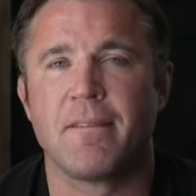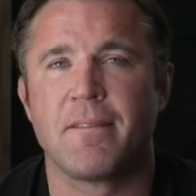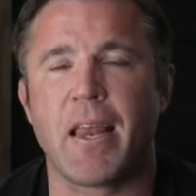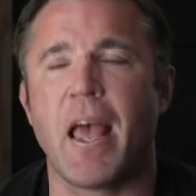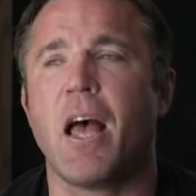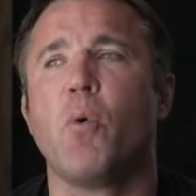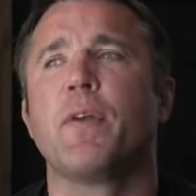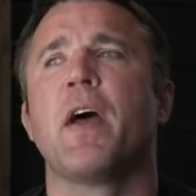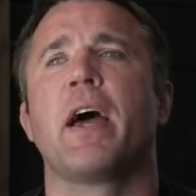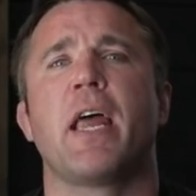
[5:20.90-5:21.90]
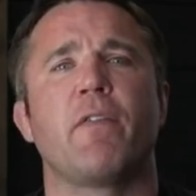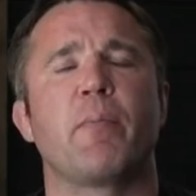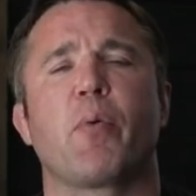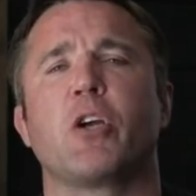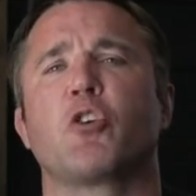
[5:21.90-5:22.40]
To hell with not having
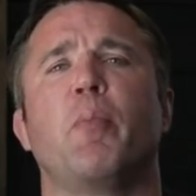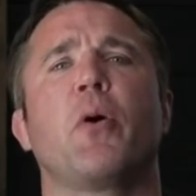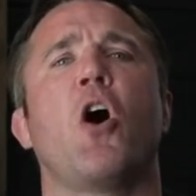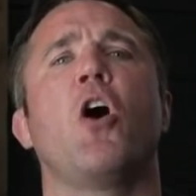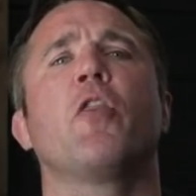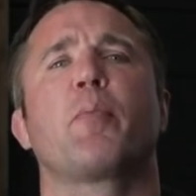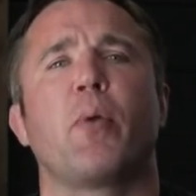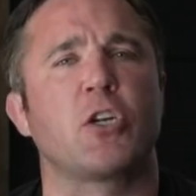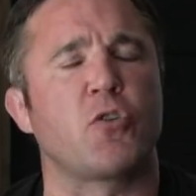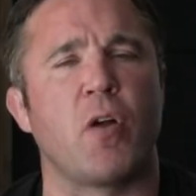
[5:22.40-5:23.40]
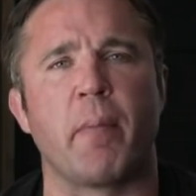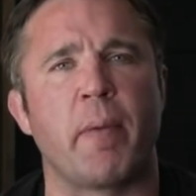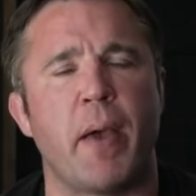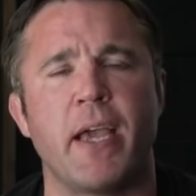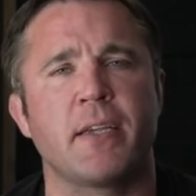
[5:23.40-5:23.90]
pressure. Put all the pressure on me.
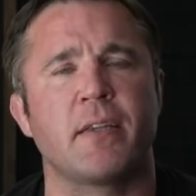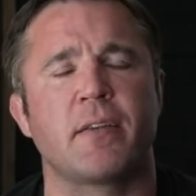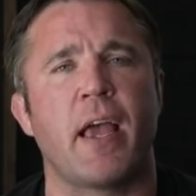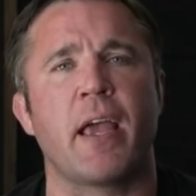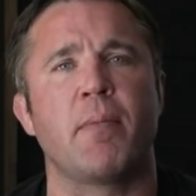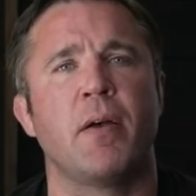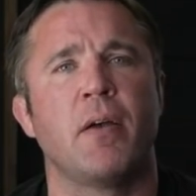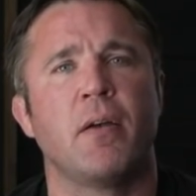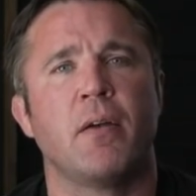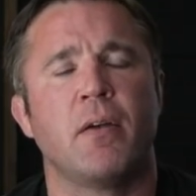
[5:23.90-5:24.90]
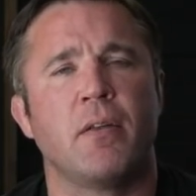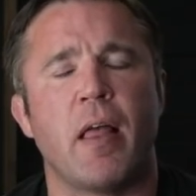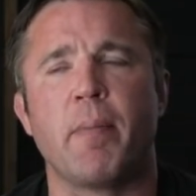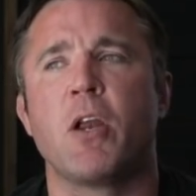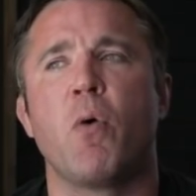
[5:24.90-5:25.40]
Pays the same.
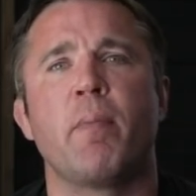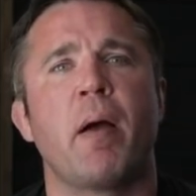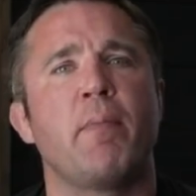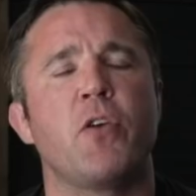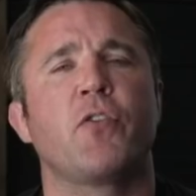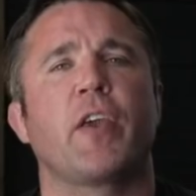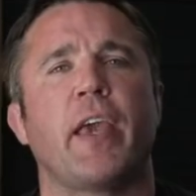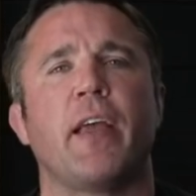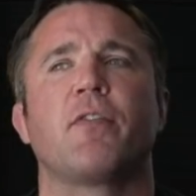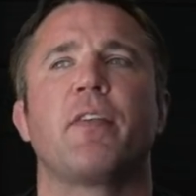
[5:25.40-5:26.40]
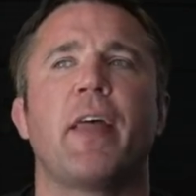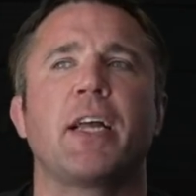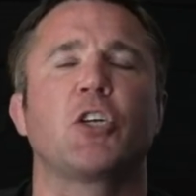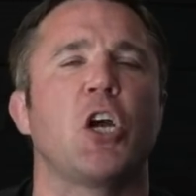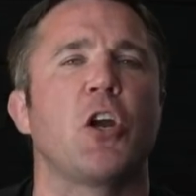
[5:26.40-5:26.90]
Let me know when my music hits.
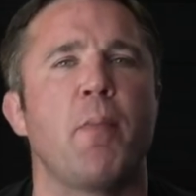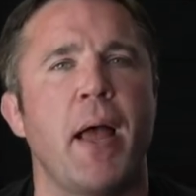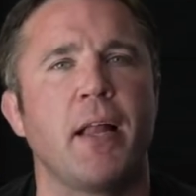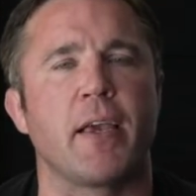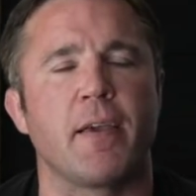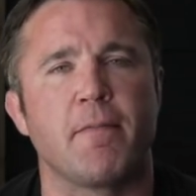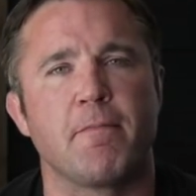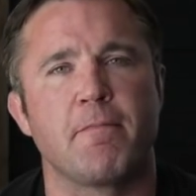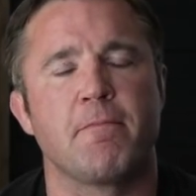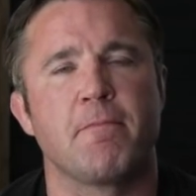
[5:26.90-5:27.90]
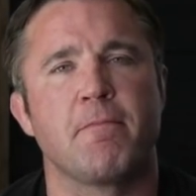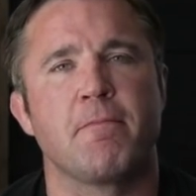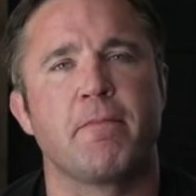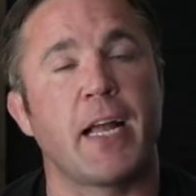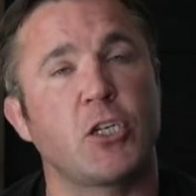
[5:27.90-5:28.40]
That's Sean O'Malley.
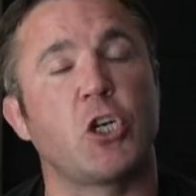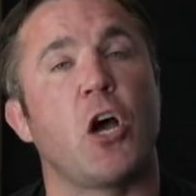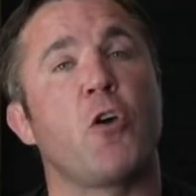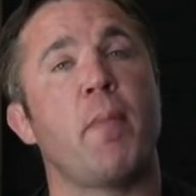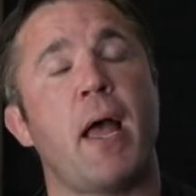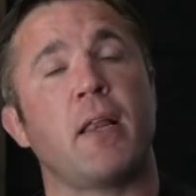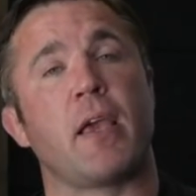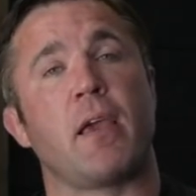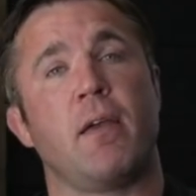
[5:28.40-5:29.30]
That's Sean O'Malley.